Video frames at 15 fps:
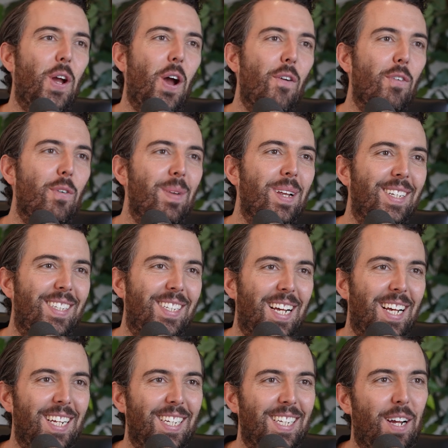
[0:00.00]
government's
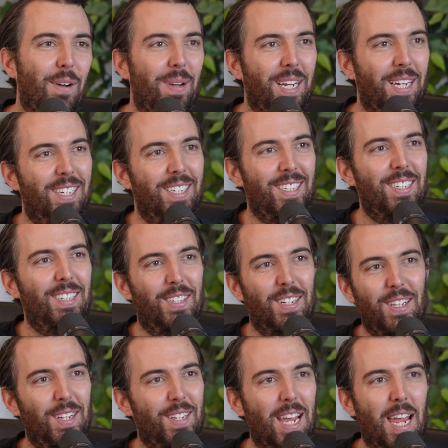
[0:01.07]
not coming to the